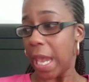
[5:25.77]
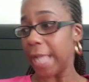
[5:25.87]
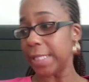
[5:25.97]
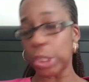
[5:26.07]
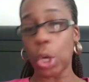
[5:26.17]

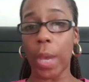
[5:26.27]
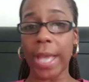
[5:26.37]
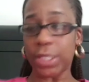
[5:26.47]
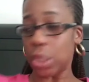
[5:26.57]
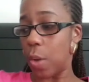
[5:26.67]
And so,
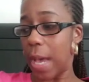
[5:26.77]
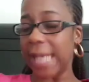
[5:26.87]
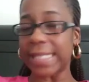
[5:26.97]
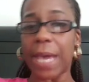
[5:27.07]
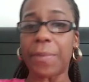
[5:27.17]
and so
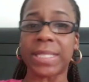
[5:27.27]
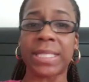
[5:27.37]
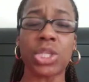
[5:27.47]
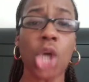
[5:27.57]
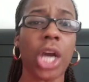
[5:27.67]
as I was